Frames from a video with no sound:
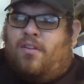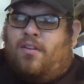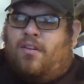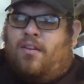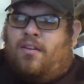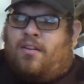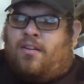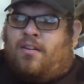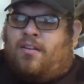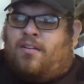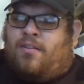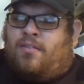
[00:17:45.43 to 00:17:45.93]

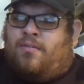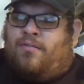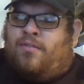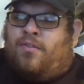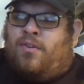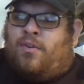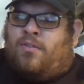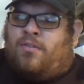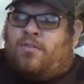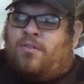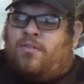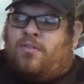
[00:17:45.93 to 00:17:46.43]
and a
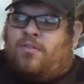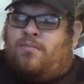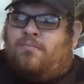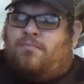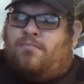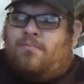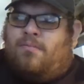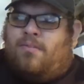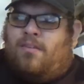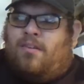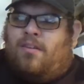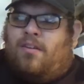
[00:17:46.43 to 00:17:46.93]
filter
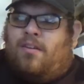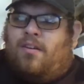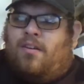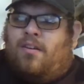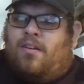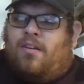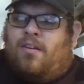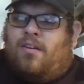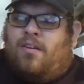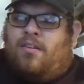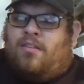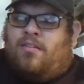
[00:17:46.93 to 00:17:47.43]

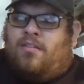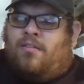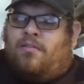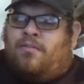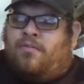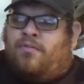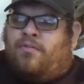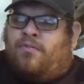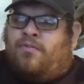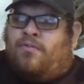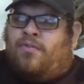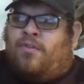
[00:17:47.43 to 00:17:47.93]
to
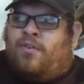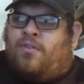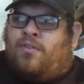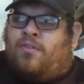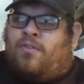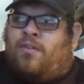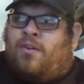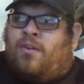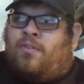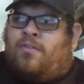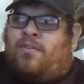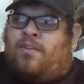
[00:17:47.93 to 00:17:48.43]

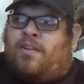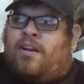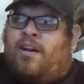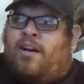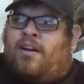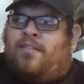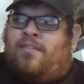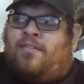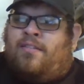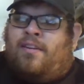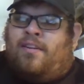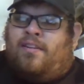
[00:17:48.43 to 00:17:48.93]
filter out the
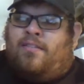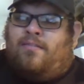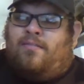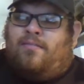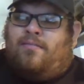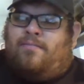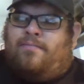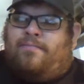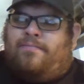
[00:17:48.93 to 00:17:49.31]
content.